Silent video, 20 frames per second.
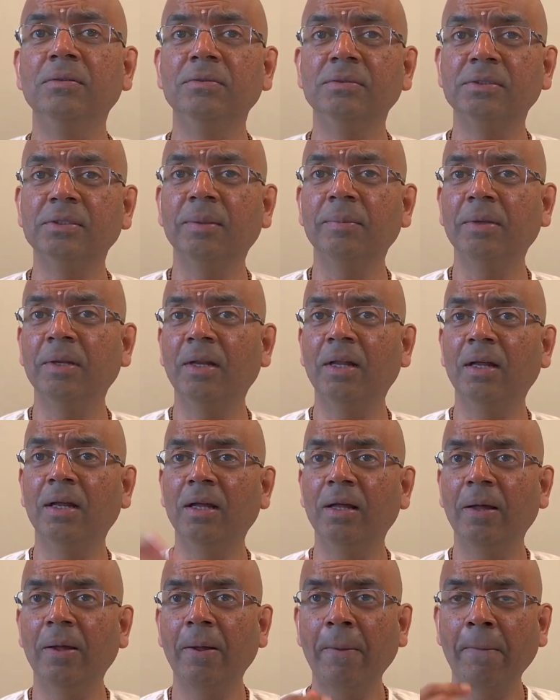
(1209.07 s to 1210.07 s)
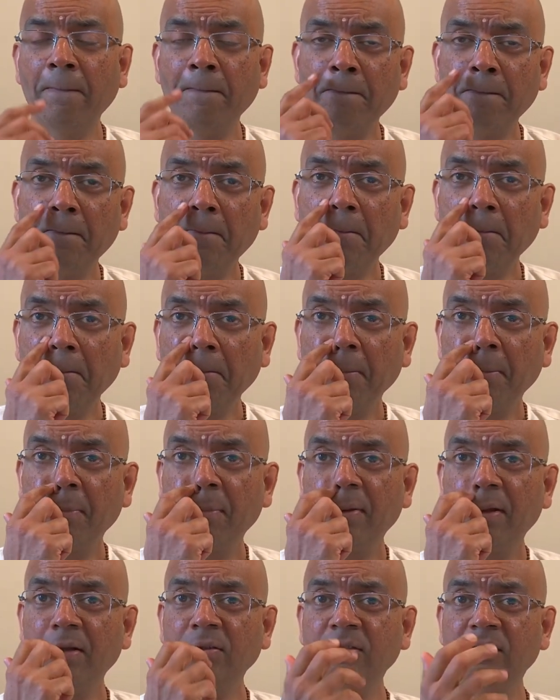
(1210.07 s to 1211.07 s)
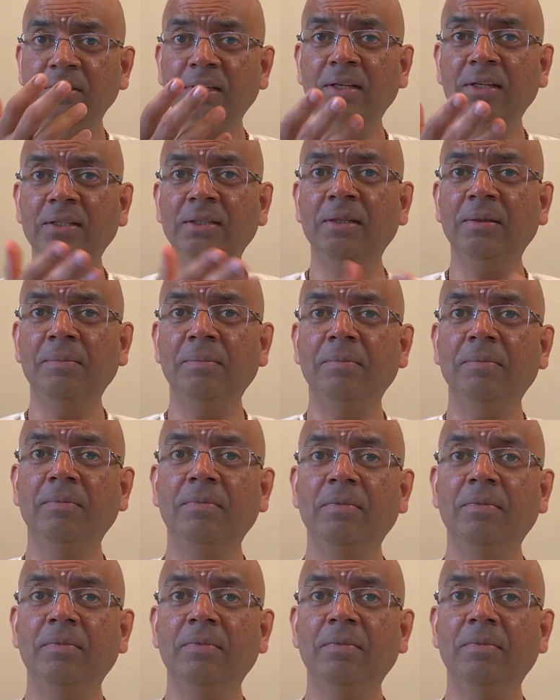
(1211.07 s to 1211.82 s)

seminar. I was telling them,